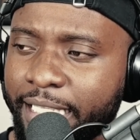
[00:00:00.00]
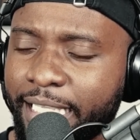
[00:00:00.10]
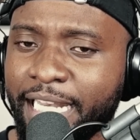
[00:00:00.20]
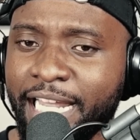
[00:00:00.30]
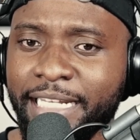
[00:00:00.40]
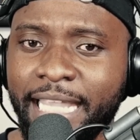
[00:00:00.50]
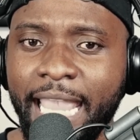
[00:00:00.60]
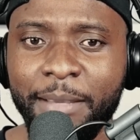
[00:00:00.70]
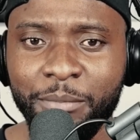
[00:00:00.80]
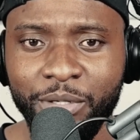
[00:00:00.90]
get on
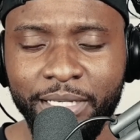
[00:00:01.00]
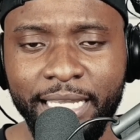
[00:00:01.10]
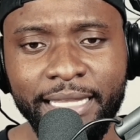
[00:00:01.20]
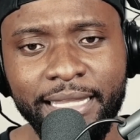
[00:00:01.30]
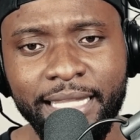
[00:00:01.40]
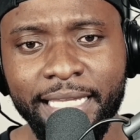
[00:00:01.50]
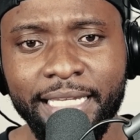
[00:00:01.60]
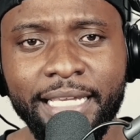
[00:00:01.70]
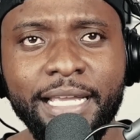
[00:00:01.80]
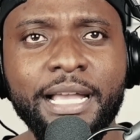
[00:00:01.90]
camera and
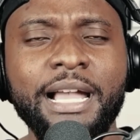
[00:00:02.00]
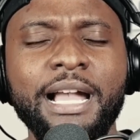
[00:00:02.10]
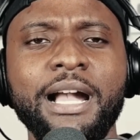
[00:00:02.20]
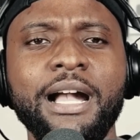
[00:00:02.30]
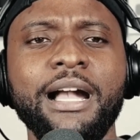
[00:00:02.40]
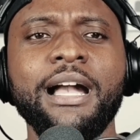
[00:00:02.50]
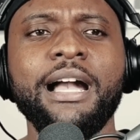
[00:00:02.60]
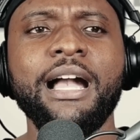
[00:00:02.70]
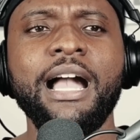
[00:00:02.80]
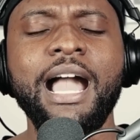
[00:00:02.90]
think
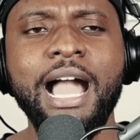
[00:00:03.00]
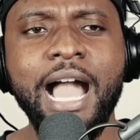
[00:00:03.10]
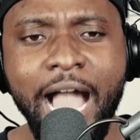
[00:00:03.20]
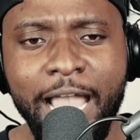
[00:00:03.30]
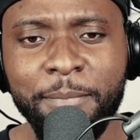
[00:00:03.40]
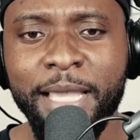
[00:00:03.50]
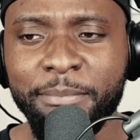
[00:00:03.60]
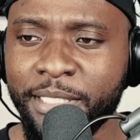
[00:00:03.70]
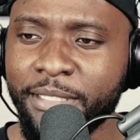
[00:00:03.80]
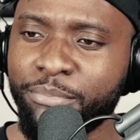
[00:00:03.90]
I
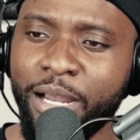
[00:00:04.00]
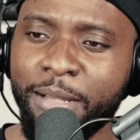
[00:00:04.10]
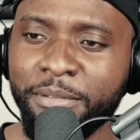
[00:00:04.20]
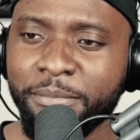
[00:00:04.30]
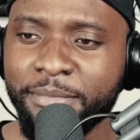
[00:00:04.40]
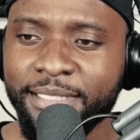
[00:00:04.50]
might be the problem?